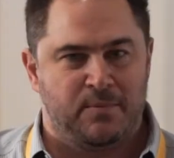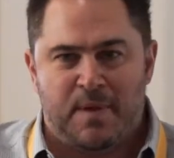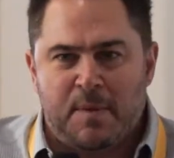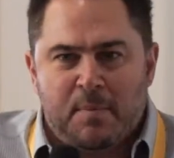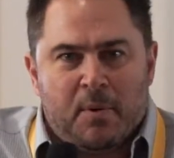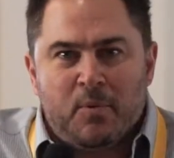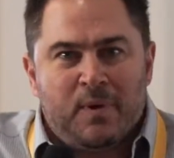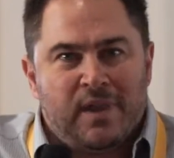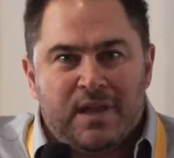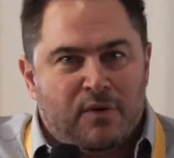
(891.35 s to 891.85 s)

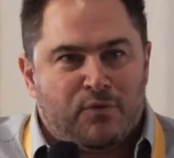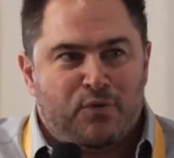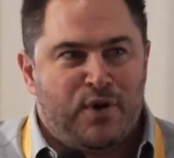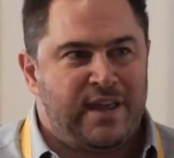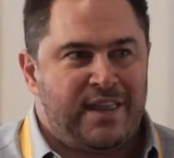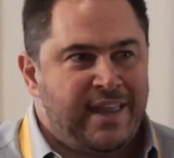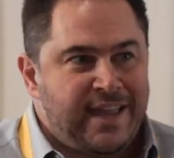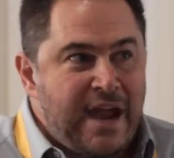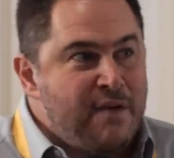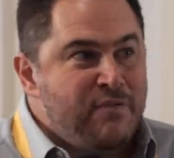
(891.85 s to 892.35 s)
People are really
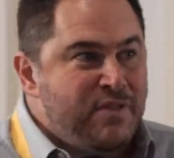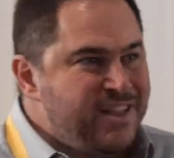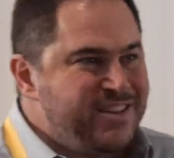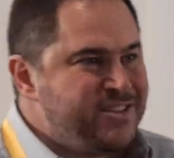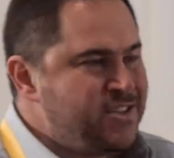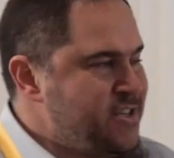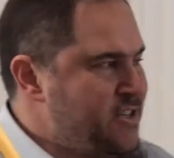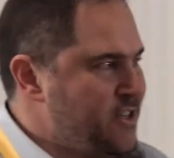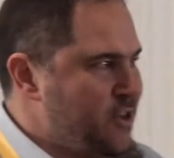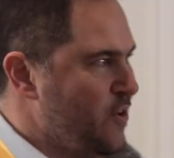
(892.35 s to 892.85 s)
afraid, like everything
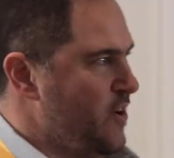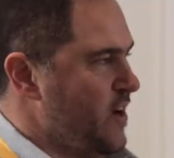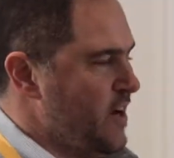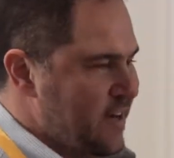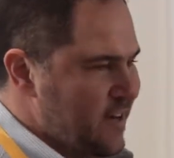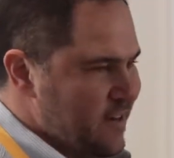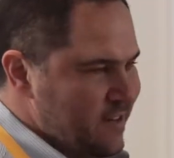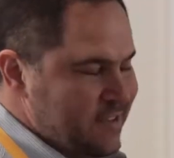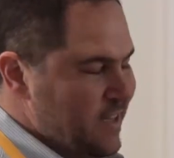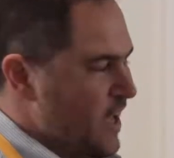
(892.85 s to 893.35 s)
is a
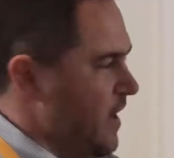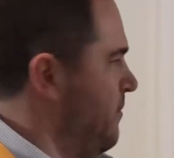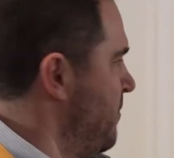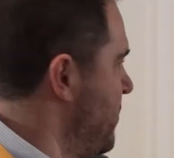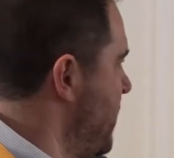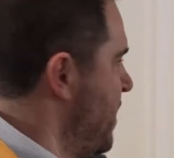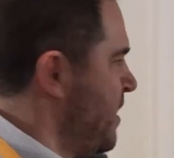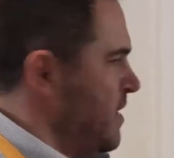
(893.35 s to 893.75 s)
security. No.